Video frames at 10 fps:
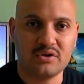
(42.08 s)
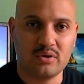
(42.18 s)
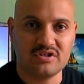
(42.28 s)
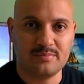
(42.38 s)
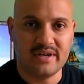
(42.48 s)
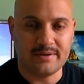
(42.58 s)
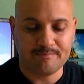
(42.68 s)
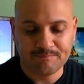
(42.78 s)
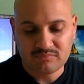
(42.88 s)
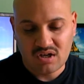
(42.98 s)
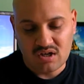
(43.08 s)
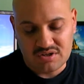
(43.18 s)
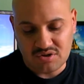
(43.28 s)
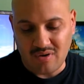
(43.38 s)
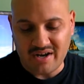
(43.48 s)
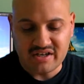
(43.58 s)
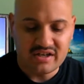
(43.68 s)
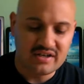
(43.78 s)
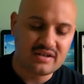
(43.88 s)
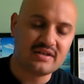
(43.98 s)
USB. Uh, so I
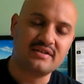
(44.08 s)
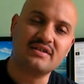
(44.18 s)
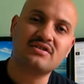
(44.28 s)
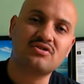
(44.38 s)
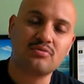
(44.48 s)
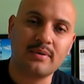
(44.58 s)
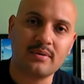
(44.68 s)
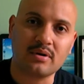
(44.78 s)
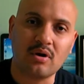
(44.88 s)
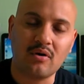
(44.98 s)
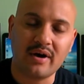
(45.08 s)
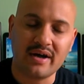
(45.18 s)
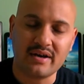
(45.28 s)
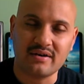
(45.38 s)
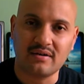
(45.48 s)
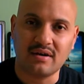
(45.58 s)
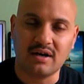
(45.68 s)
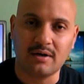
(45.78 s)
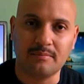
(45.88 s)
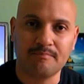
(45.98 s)
needed this to be able to go ahead and
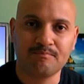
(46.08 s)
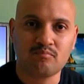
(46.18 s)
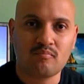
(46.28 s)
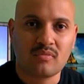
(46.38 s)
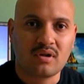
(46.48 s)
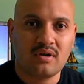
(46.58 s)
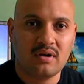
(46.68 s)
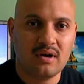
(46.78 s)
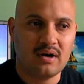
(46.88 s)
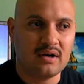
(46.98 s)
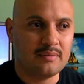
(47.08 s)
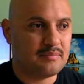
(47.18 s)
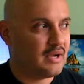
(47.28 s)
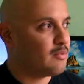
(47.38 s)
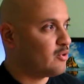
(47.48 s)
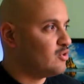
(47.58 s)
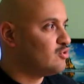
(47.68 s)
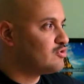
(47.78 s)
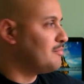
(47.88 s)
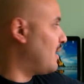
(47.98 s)
um, uh, be able to
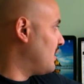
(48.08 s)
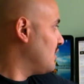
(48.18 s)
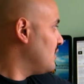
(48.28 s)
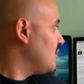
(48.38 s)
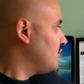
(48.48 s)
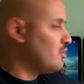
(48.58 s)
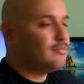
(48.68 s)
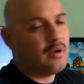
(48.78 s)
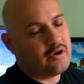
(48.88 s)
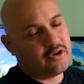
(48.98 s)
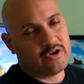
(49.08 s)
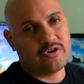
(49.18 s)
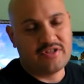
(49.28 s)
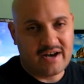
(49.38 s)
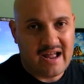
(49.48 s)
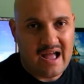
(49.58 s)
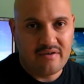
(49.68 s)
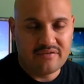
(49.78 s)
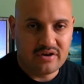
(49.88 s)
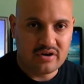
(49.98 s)
use my third monitor that I
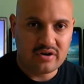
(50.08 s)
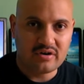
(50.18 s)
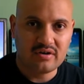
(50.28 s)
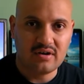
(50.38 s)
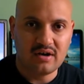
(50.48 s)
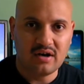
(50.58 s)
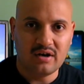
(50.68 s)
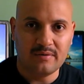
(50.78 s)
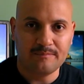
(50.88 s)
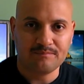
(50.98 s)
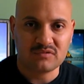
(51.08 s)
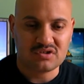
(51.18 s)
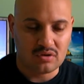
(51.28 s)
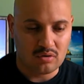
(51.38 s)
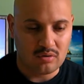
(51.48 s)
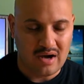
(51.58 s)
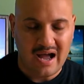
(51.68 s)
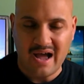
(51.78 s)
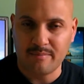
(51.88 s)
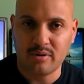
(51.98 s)
have here. Um, so I
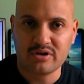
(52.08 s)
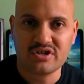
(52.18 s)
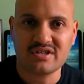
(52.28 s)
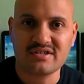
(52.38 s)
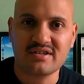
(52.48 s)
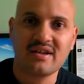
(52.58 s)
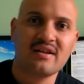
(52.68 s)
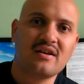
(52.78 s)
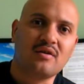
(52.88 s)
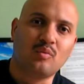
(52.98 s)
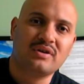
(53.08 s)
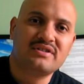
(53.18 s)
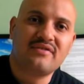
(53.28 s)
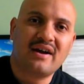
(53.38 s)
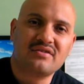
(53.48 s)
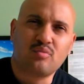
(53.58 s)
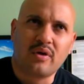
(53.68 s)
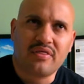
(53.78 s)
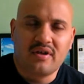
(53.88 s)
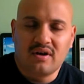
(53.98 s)
had purchased one device
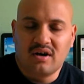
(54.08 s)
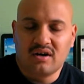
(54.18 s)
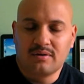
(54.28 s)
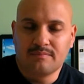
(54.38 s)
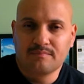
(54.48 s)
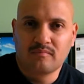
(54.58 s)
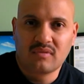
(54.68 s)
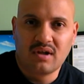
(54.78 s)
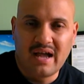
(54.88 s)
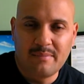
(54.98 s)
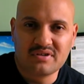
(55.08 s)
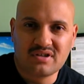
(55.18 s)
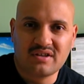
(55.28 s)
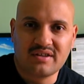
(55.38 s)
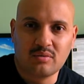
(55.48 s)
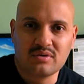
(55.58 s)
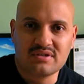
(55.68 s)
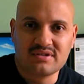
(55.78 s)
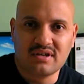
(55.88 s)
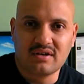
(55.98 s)
with um, Amazon that
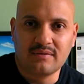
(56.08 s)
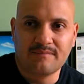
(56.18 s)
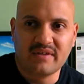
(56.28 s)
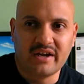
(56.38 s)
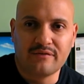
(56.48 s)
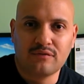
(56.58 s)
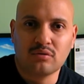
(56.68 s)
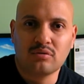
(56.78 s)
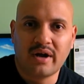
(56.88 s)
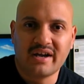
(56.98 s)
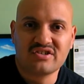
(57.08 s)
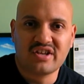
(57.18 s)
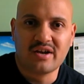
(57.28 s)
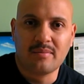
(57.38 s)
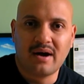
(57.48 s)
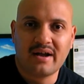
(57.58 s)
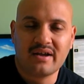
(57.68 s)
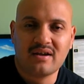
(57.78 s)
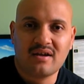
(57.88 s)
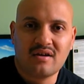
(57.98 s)
was uh, a full
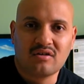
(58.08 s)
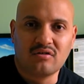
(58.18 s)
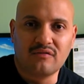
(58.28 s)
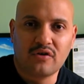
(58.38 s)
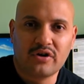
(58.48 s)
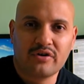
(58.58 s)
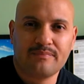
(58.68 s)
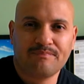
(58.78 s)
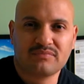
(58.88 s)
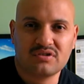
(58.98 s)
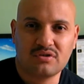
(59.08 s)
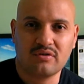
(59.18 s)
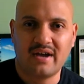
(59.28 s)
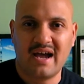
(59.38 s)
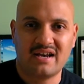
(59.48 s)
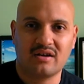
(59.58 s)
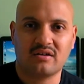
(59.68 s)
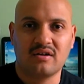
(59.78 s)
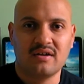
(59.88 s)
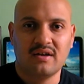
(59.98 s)
HDMI converter. So I had
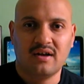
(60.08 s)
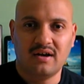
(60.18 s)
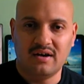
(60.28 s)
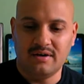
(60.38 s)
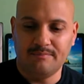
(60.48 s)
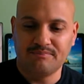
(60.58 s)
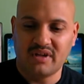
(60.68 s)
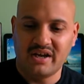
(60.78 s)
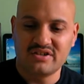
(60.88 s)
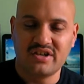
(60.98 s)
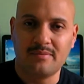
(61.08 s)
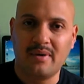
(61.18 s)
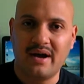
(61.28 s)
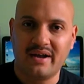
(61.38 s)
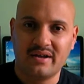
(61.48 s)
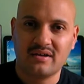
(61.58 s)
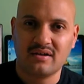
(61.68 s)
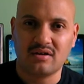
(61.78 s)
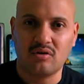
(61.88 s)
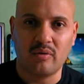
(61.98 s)
a um, HDMI
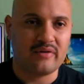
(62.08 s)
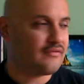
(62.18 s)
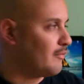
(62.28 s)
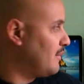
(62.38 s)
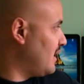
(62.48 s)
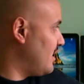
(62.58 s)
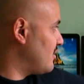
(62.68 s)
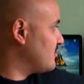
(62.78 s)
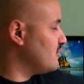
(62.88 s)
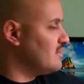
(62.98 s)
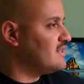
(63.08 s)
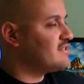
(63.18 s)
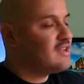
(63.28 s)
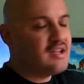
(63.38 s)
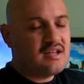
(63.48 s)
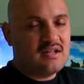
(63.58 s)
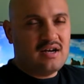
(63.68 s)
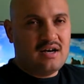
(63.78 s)
going from here to this